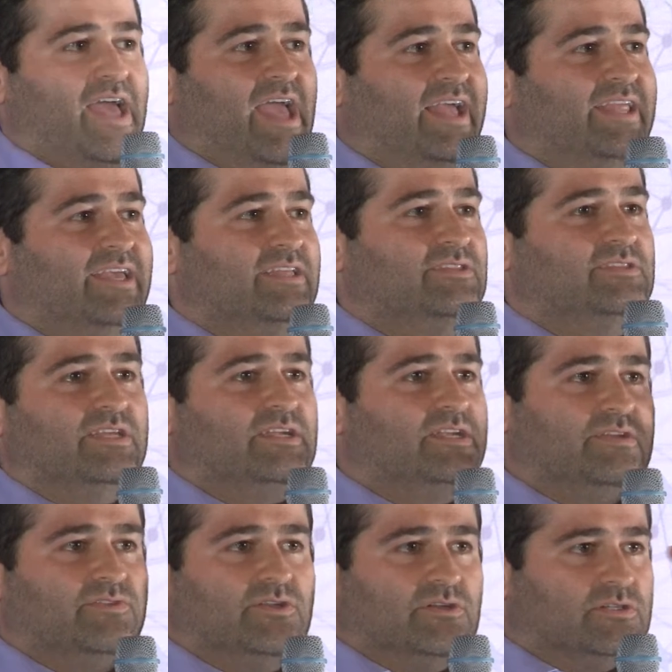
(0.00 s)
And he didn't
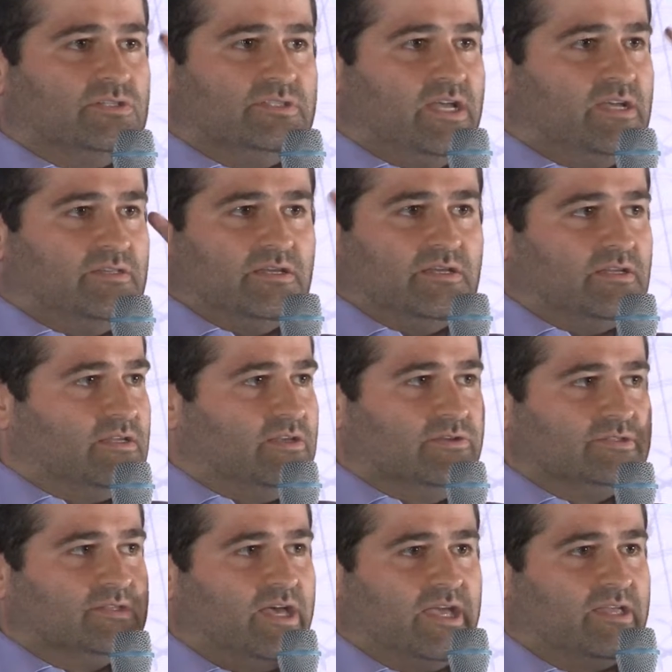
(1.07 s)
even understand it. He
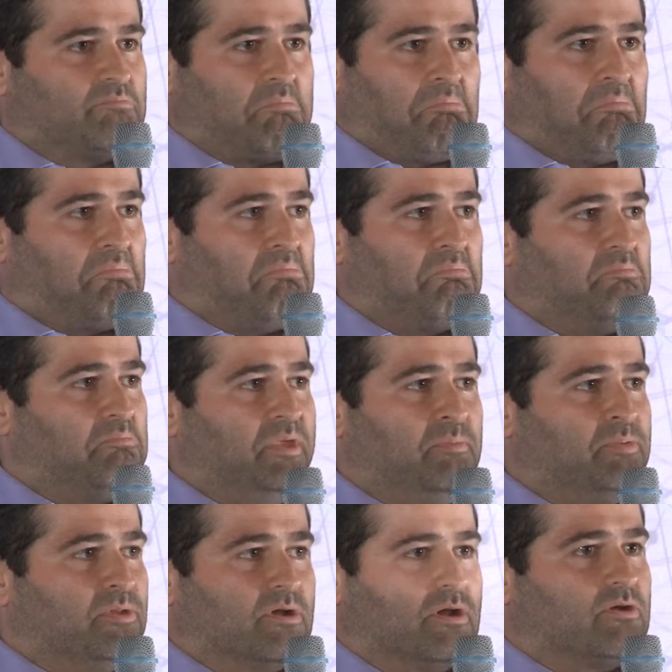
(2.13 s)
was like,
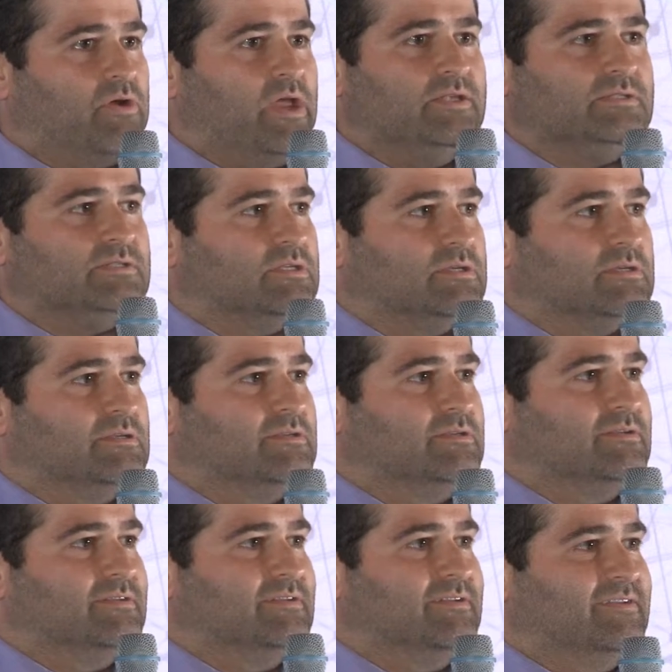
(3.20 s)
people are crazy.
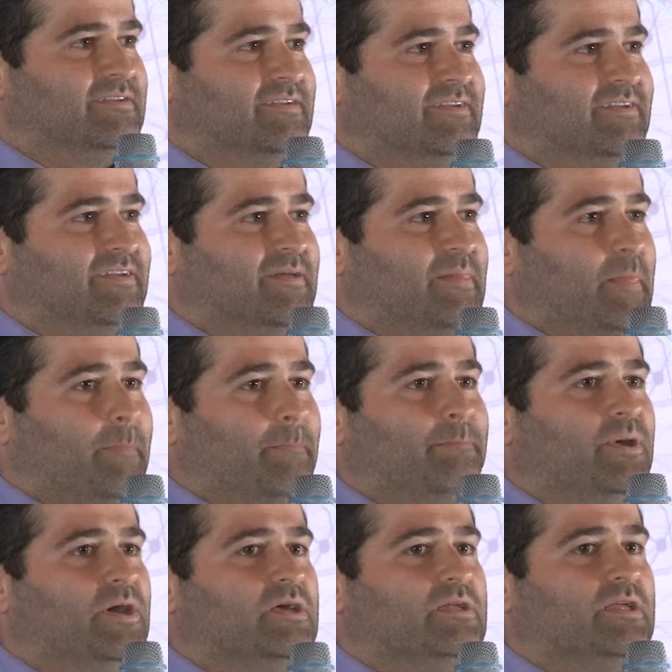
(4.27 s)

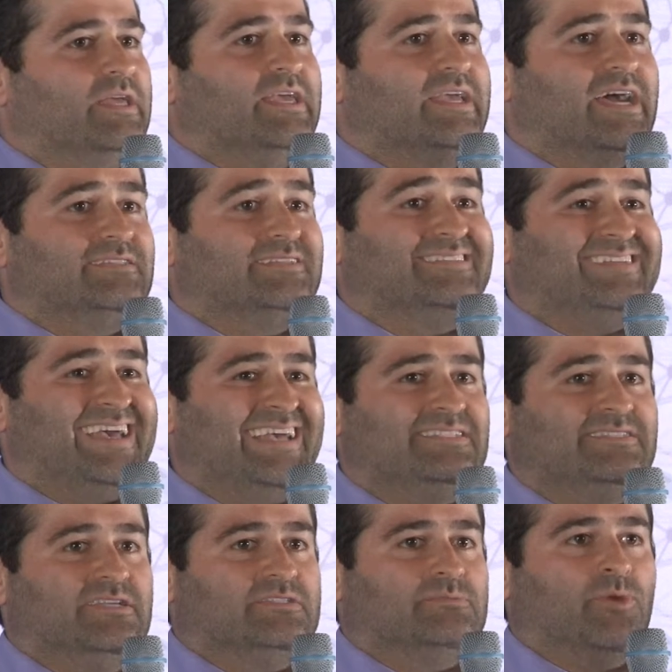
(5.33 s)
But he got to
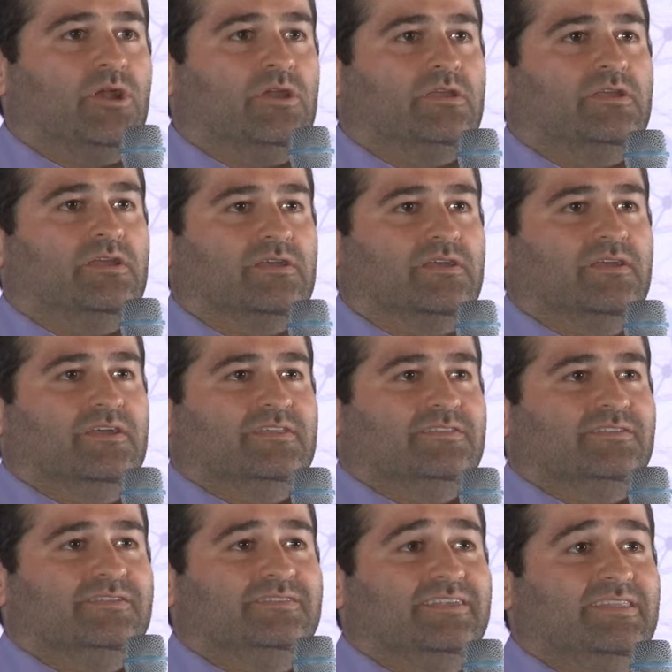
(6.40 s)
test his marketing
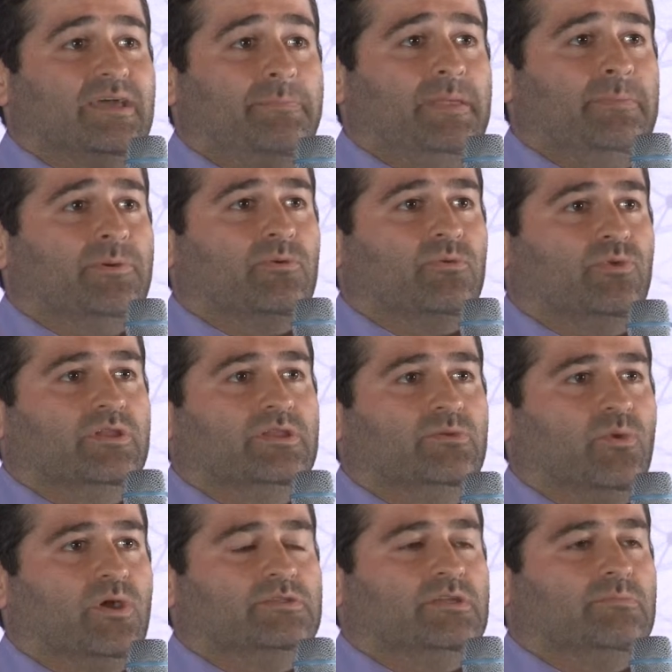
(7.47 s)
to see that people really
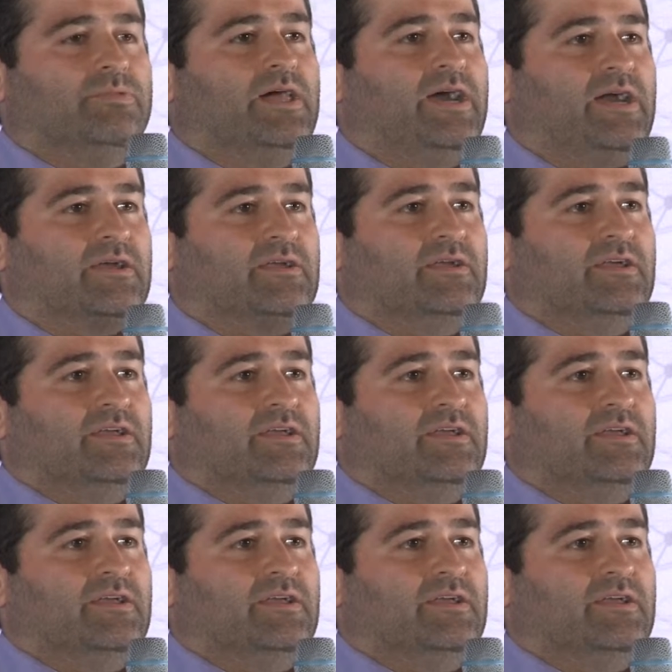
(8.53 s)
wanted black.